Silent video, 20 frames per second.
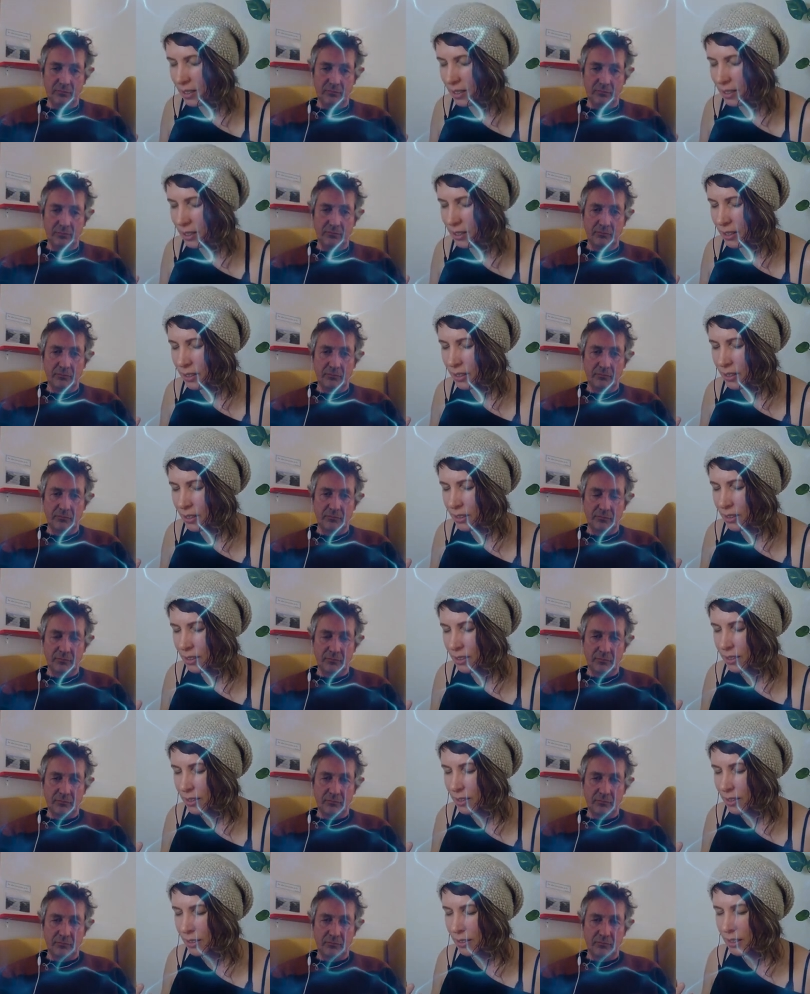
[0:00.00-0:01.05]

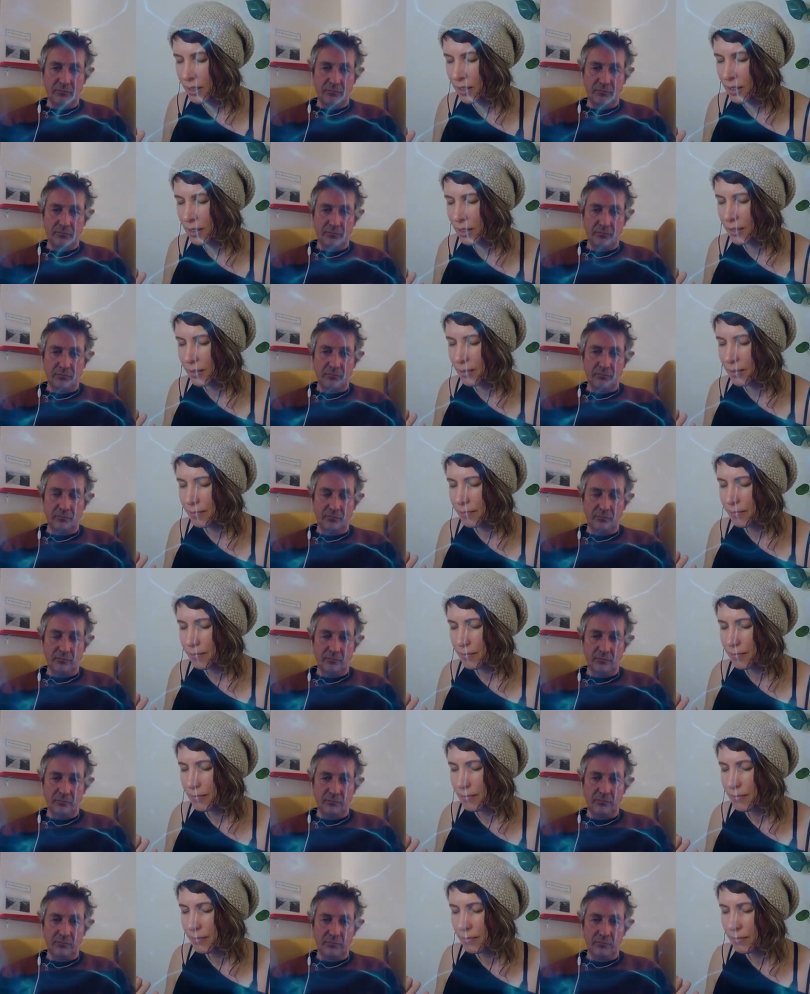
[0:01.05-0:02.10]

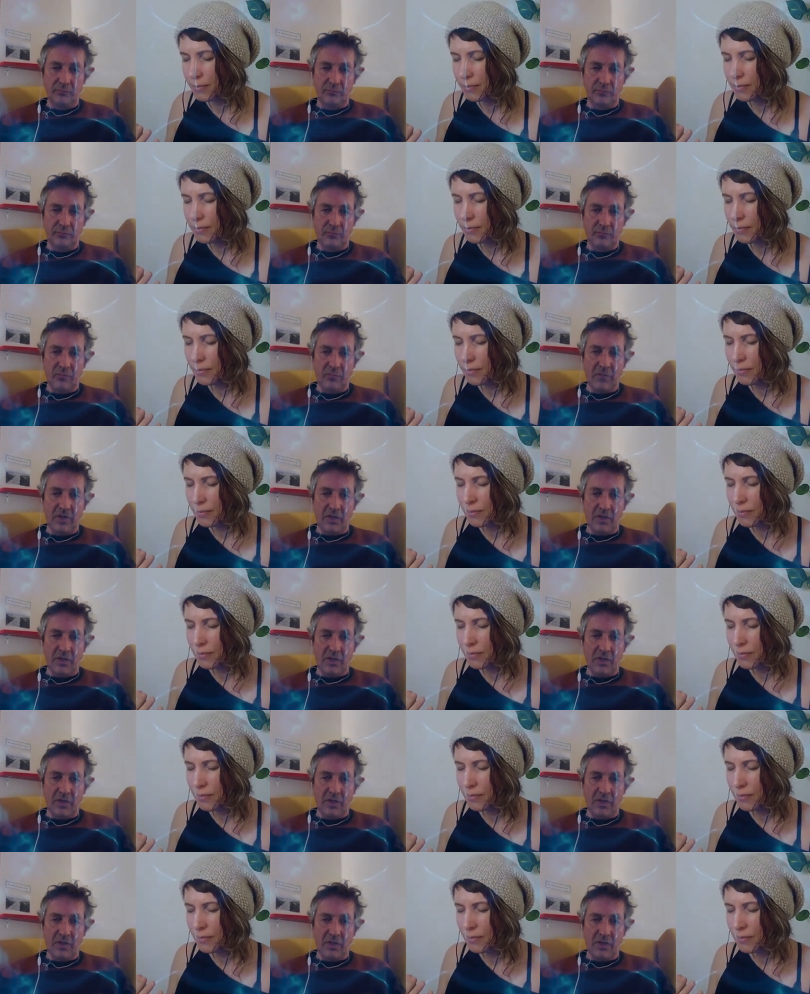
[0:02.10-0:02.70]
(no one is talking)